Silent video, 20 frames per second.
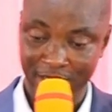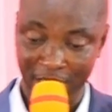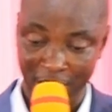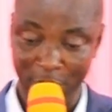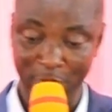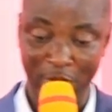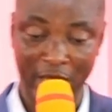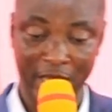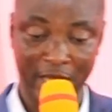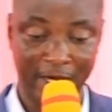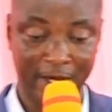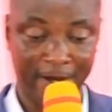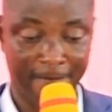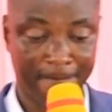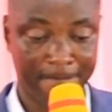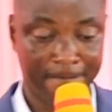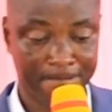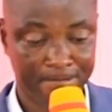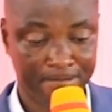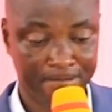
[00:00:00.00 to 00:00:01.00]

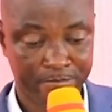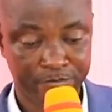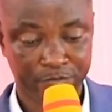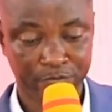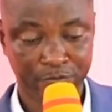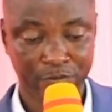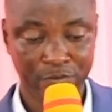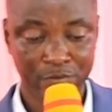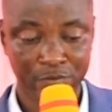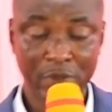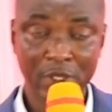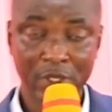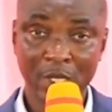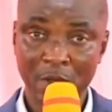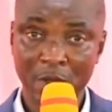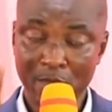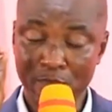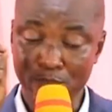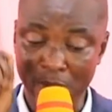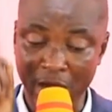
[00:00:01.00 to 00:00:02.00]
Amen.
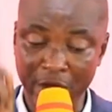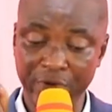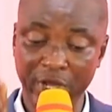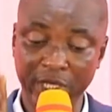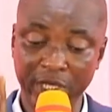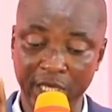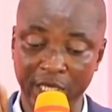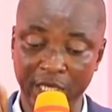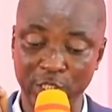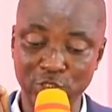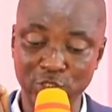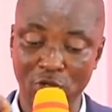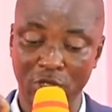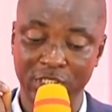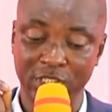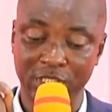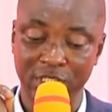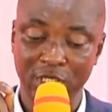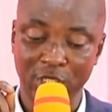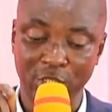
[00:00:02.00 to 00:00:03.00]
Marriage is
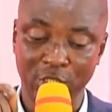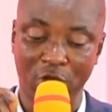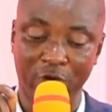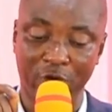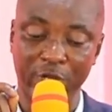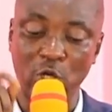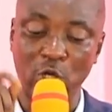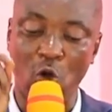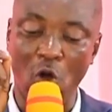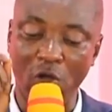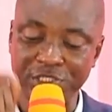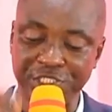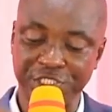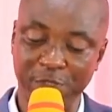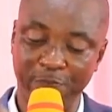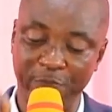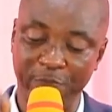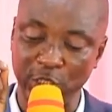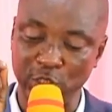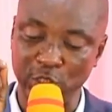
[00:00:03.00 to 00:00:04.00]
not, sorry,
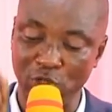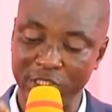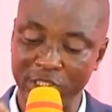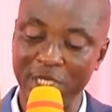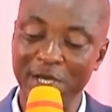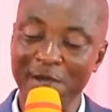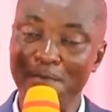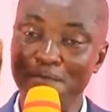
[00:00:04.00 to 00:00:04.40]
courtship is not